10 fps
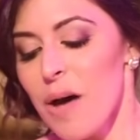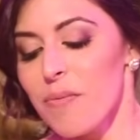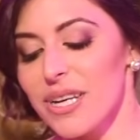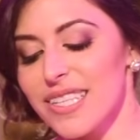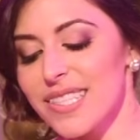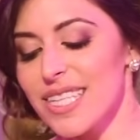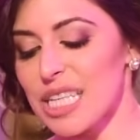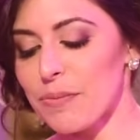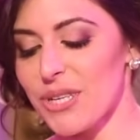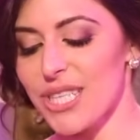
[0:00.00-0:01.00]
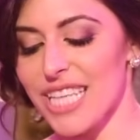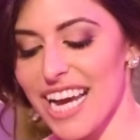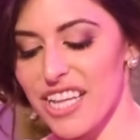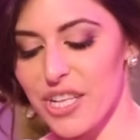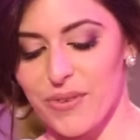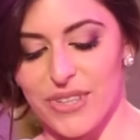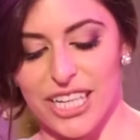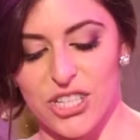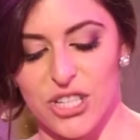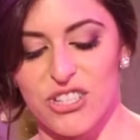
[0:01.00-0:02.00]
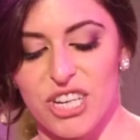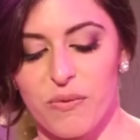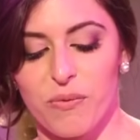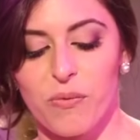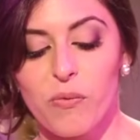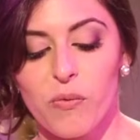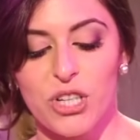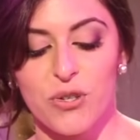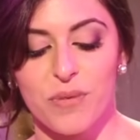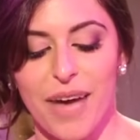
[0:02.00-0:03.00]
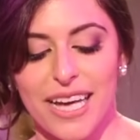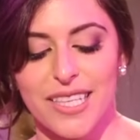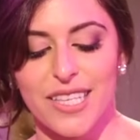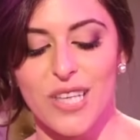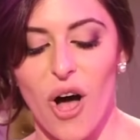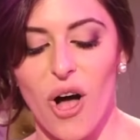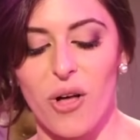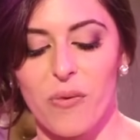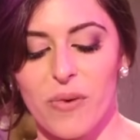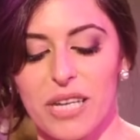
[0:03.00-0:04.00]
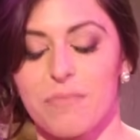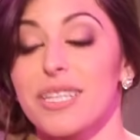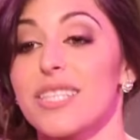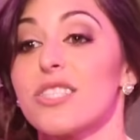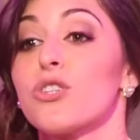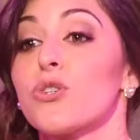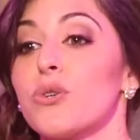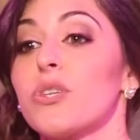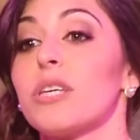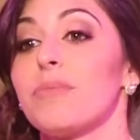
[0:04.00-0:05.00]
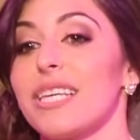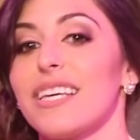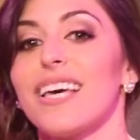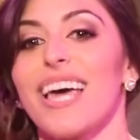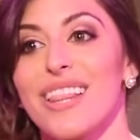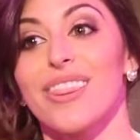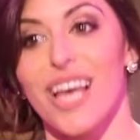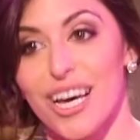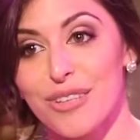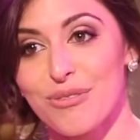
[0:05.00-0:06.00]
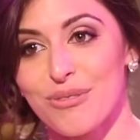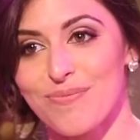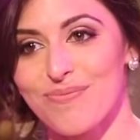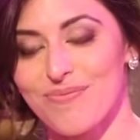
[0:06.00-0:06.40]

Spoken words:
But it's the deeper side of their relationship which reminds us all what it means to truly be in love.